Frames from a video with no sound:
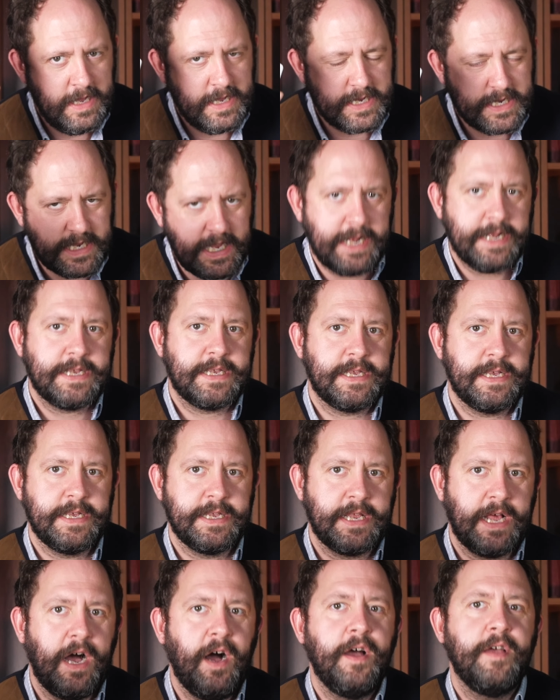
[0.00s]

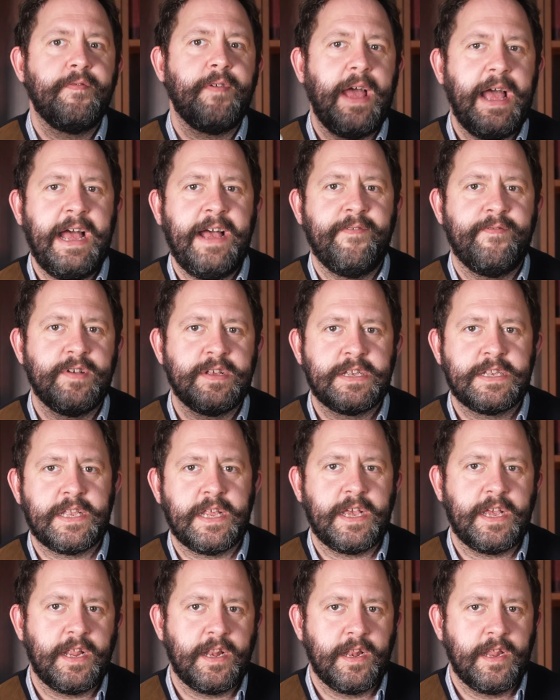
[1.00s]
sensors I've ever
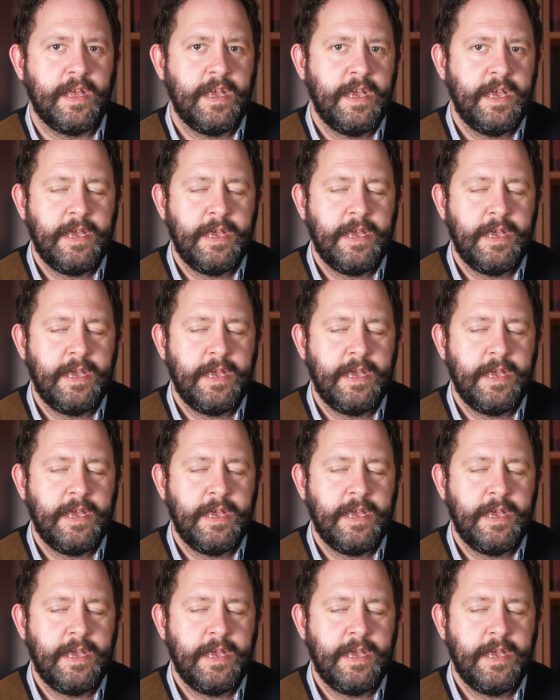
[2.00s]
seen.